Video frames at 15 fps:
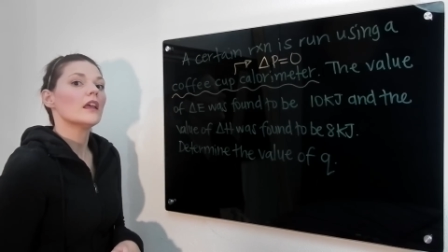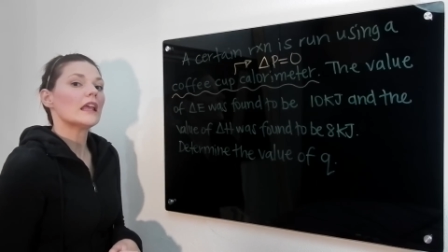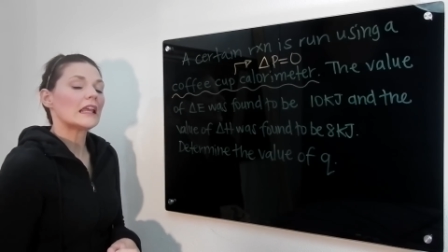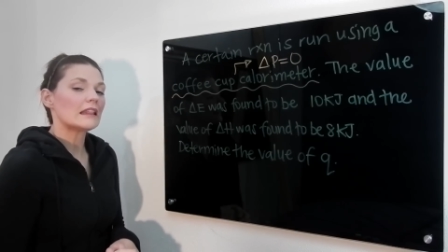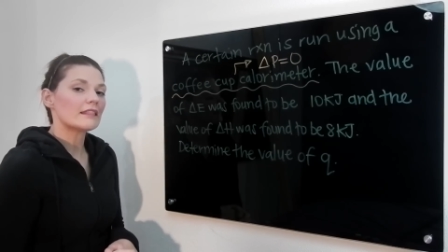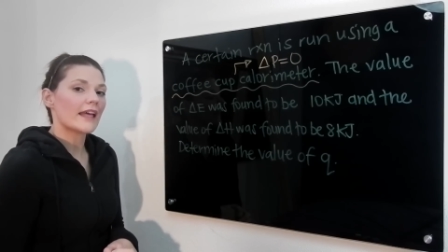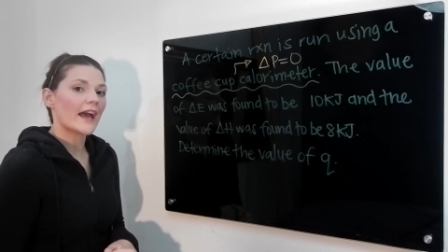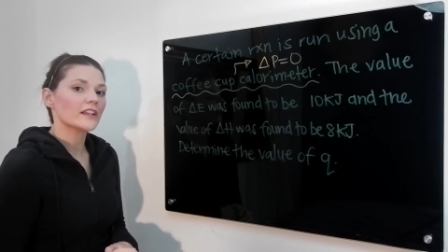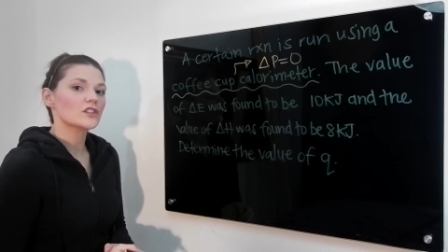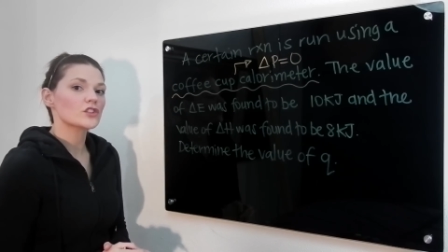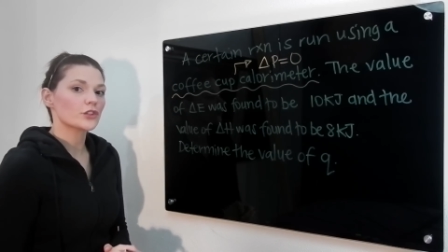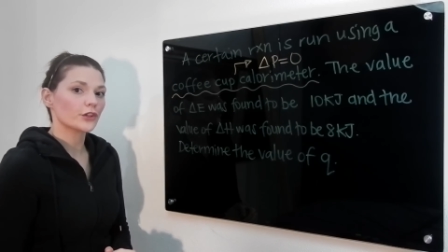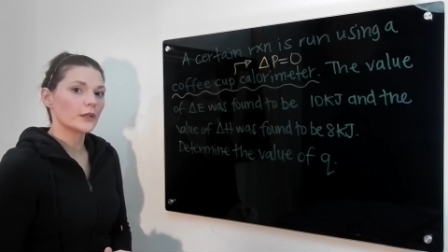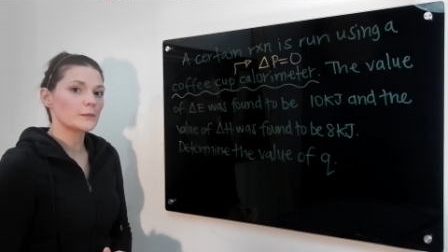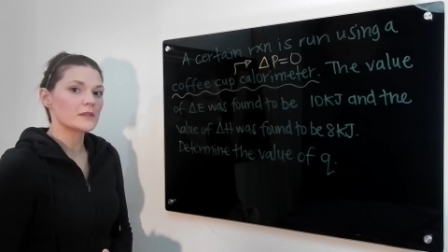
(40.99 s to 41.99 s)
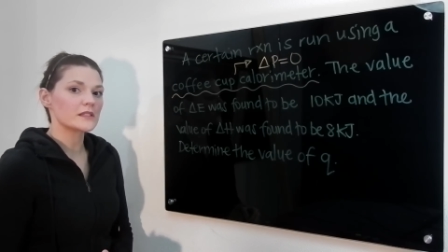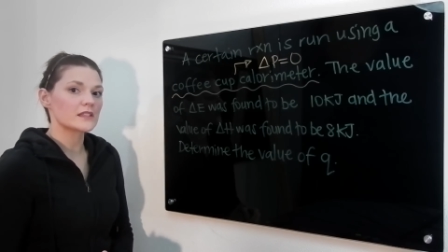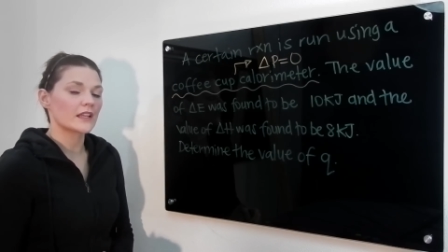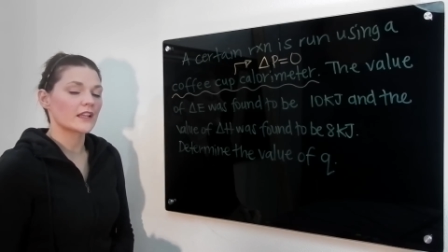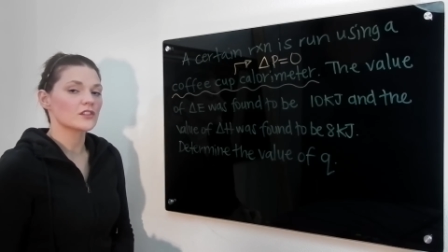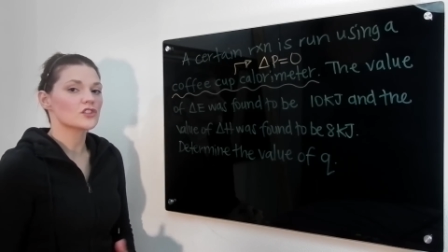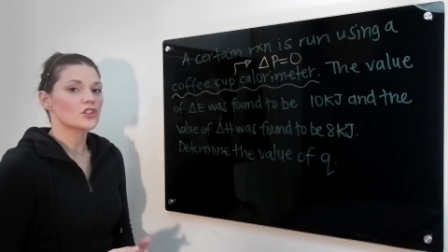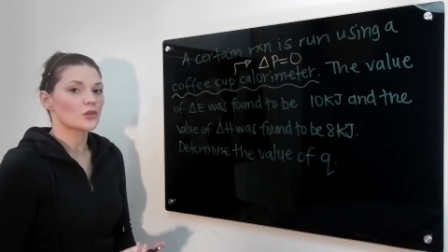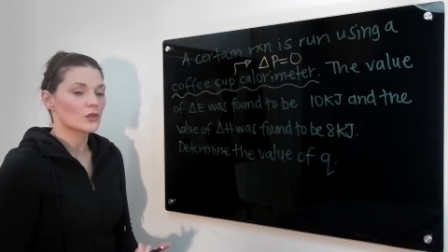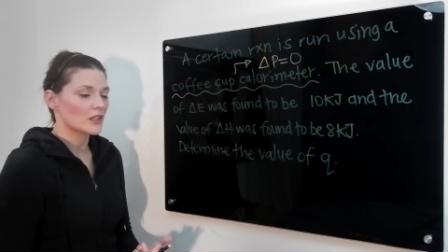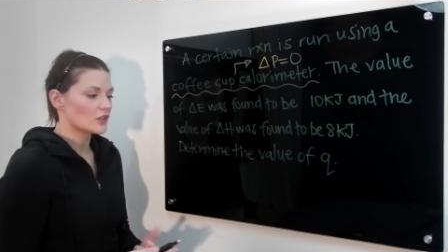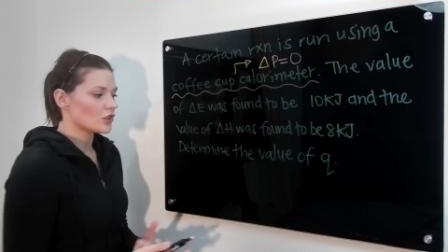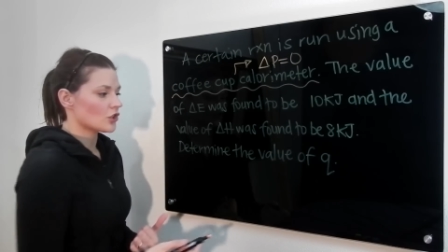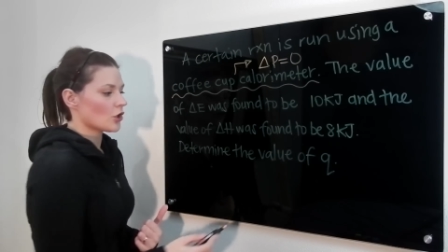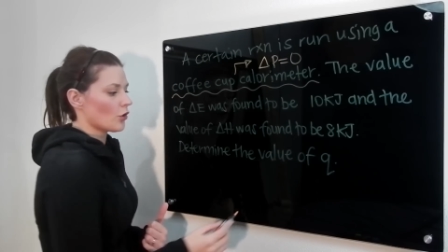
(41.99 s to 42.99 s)
In that circumstance, you
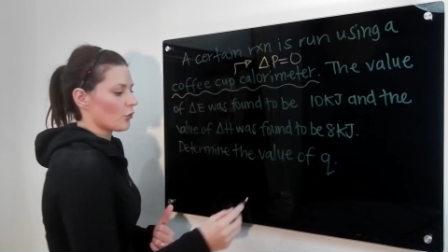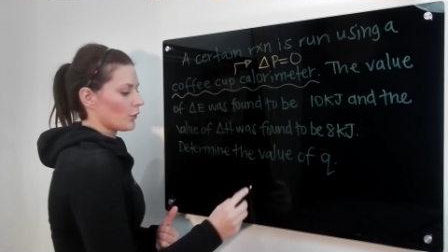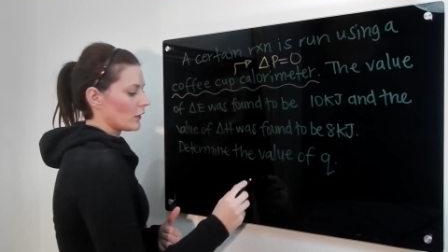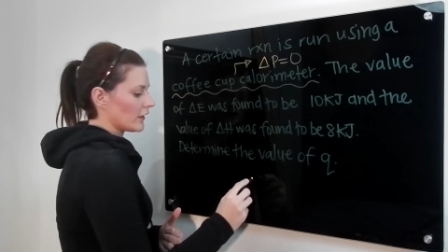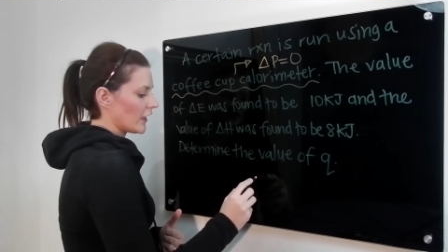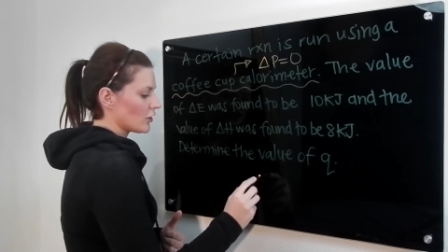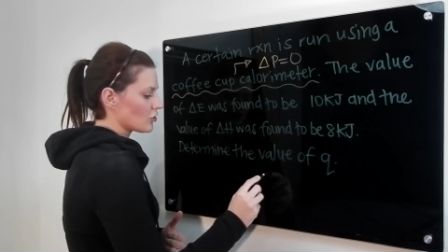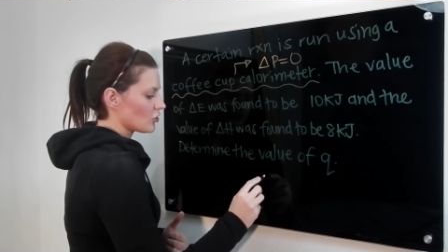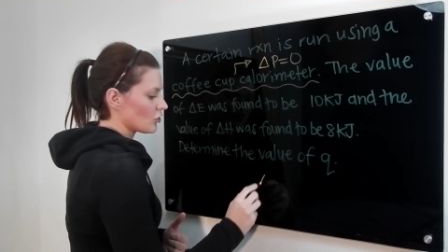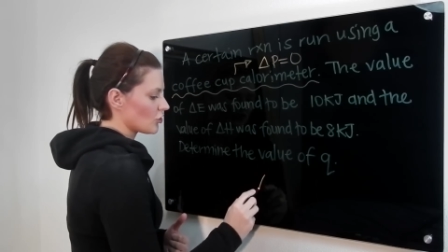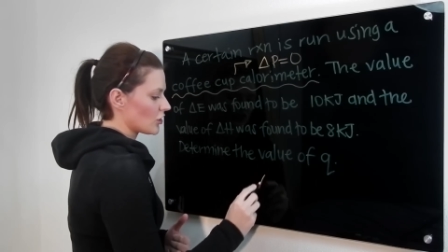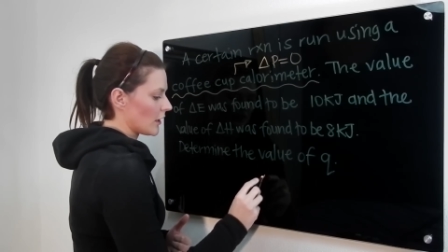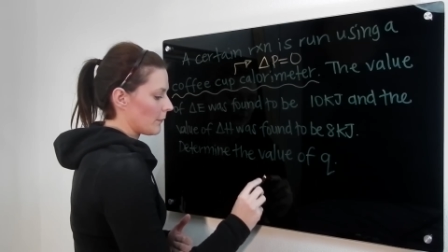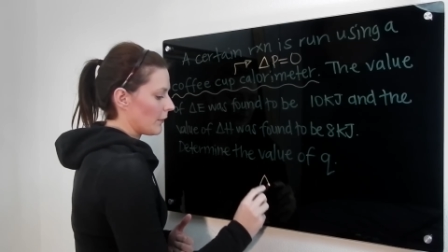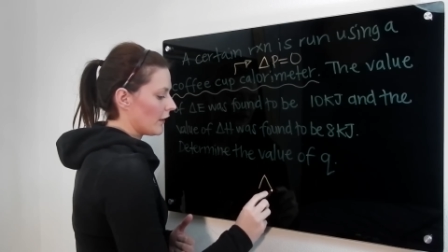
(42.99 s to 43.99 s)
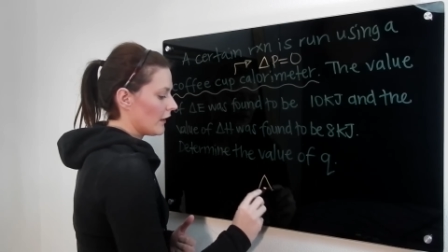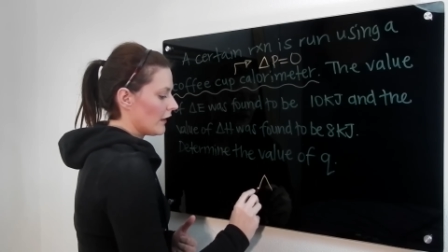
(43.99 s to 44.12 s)
need to know the relationship